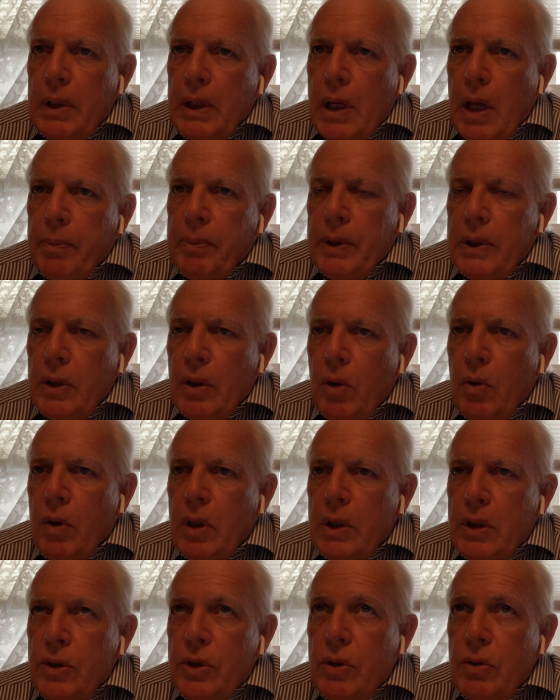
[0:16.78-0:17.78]
up and
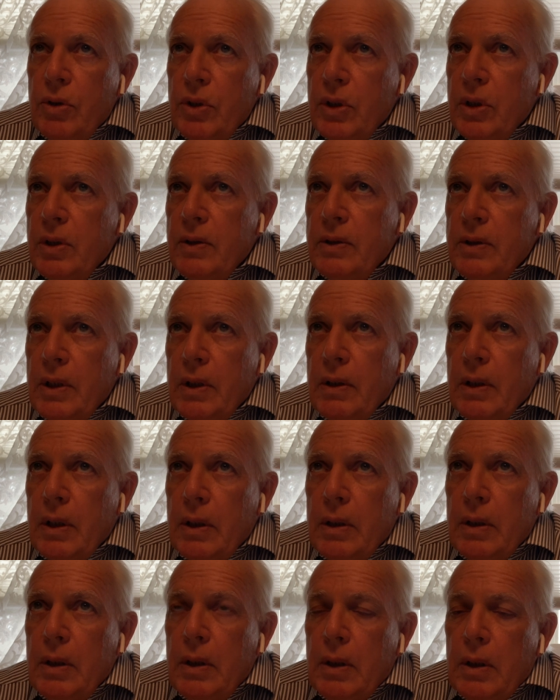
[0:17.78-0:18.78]
going as soon as this
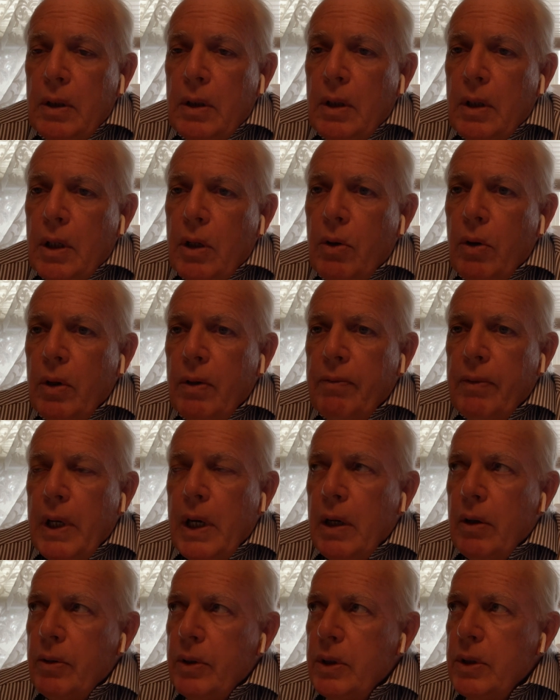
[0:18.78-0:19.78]

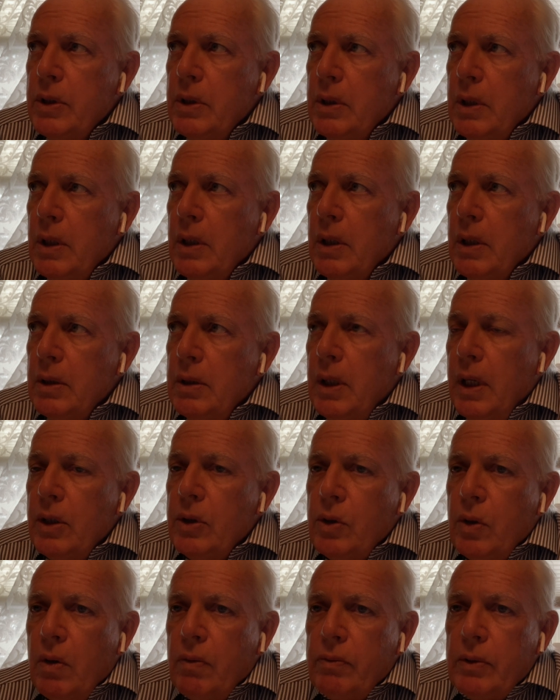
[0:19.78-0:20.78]
coronavirus
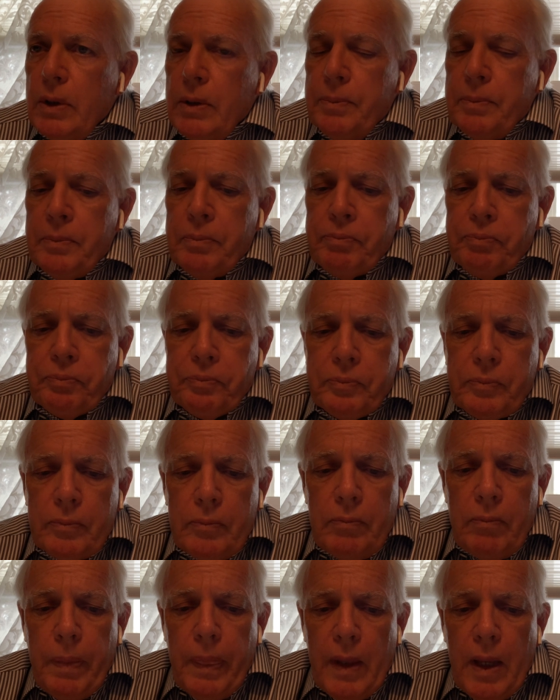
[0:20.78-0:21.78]
takes over
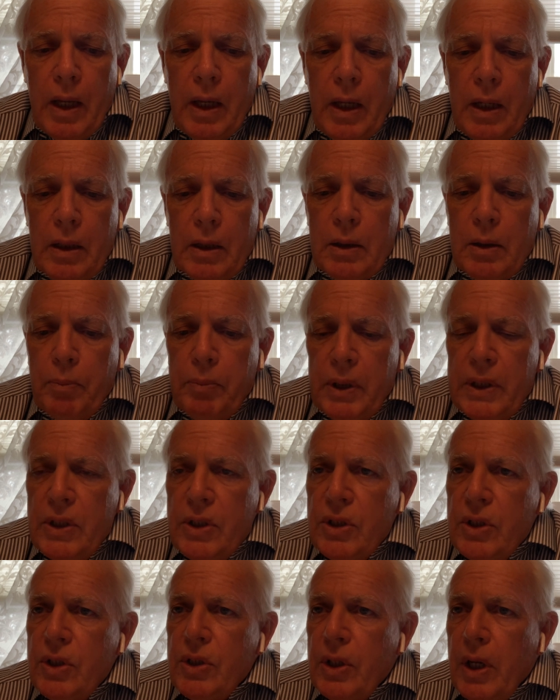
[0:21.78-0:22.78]
and
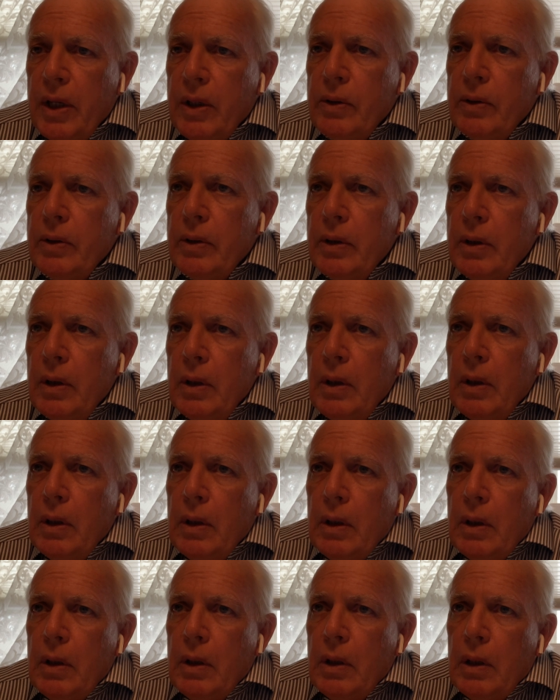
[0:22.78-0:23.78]
completes the cycle.
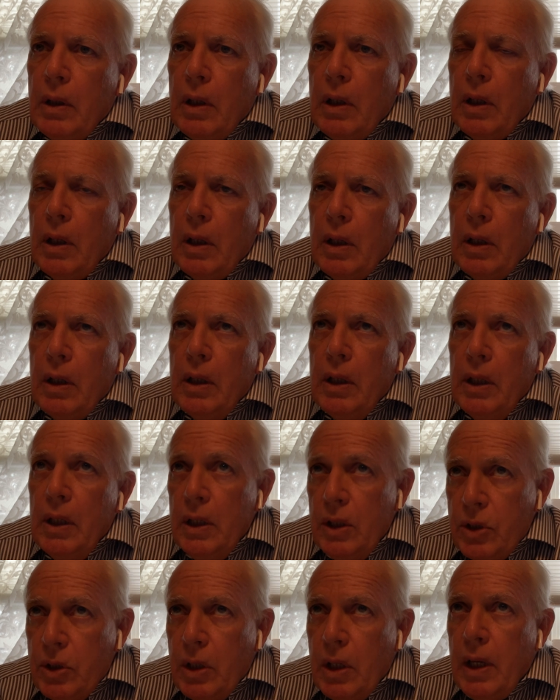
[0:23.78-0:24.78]
It
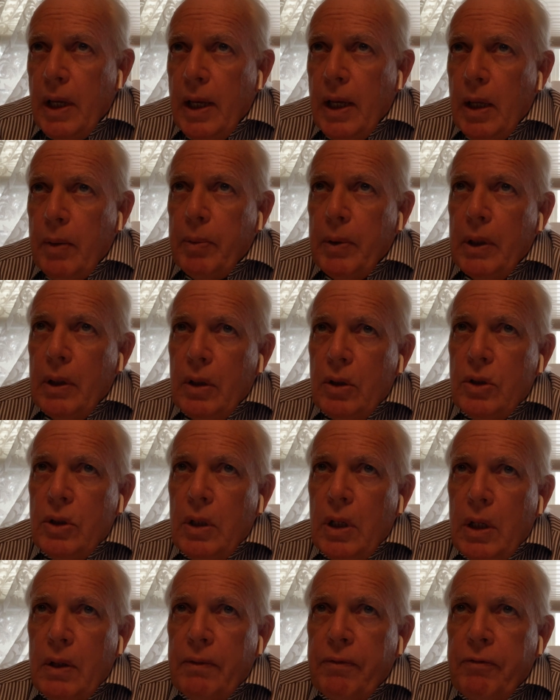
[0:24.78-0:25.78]
is going to happen. There's a
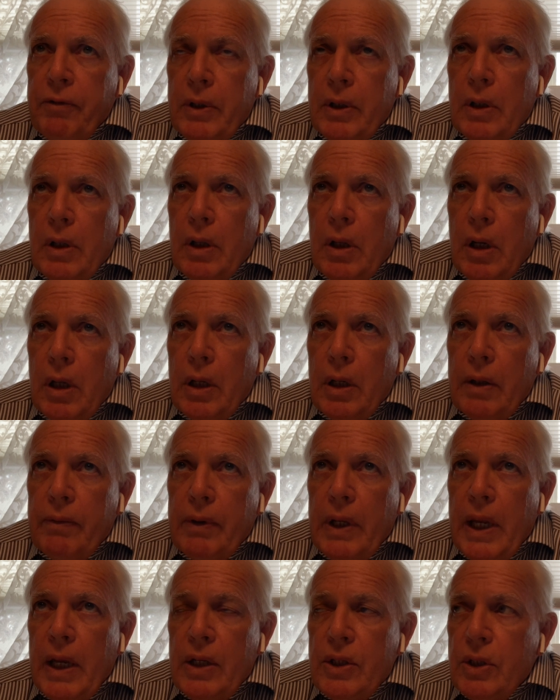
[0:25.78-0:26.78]
lot of fear, a lot
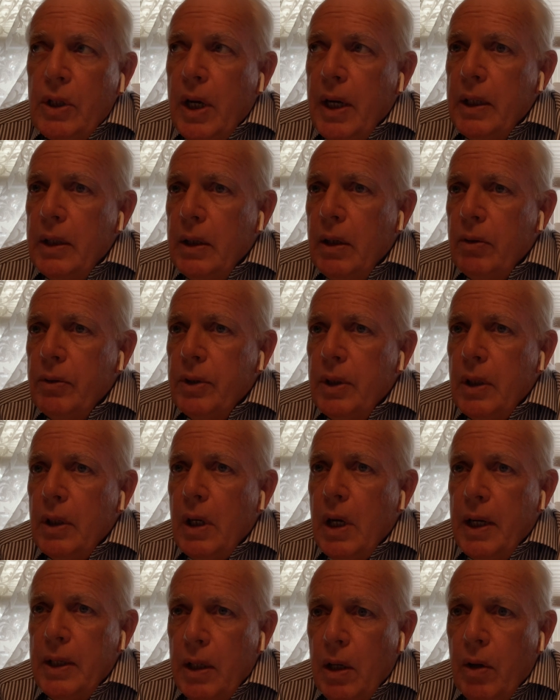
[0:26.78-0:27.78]
of anxiety out there.
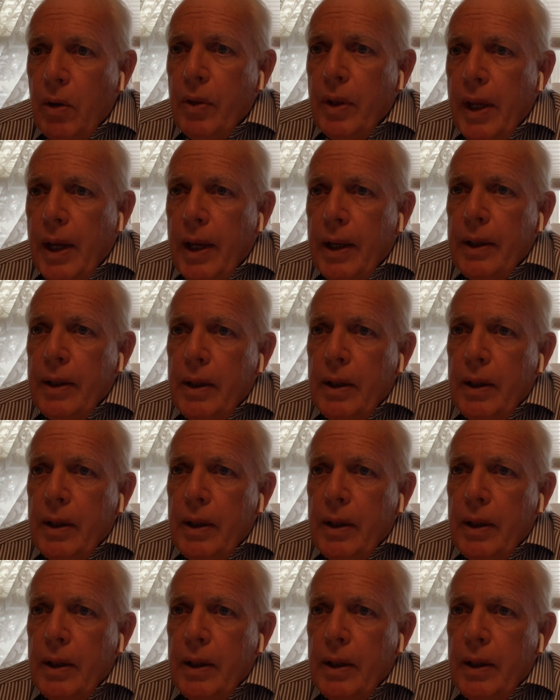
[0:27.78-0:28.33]
I know that.